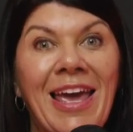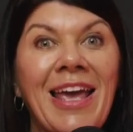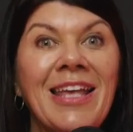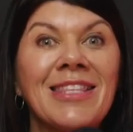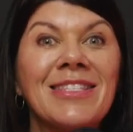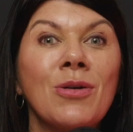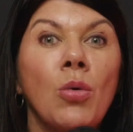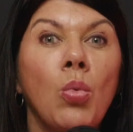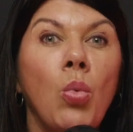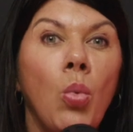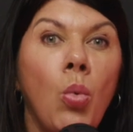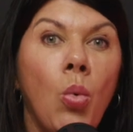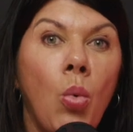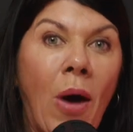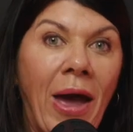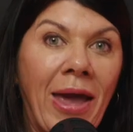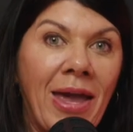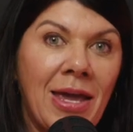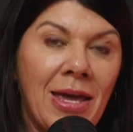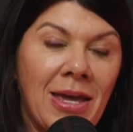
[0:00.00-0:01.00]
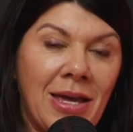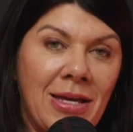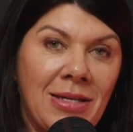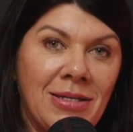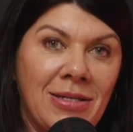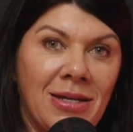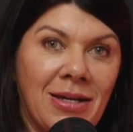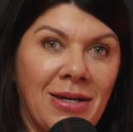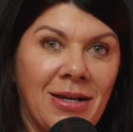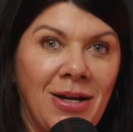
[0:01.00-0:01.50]
it's way
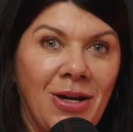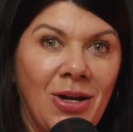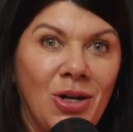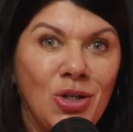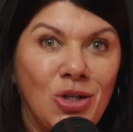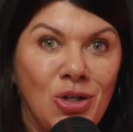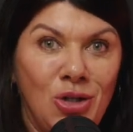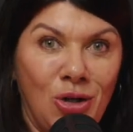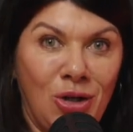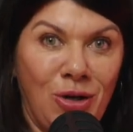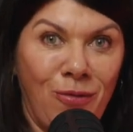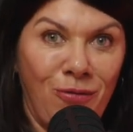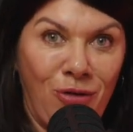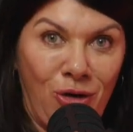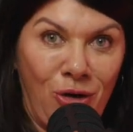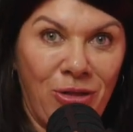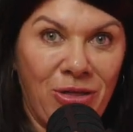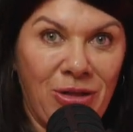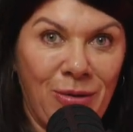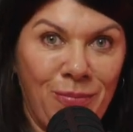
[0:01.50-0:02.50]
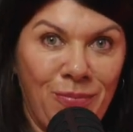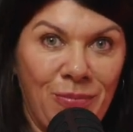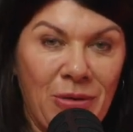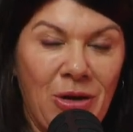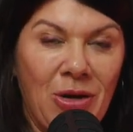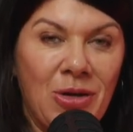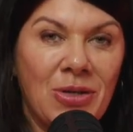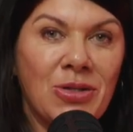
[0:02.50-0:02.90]
easier to convert them.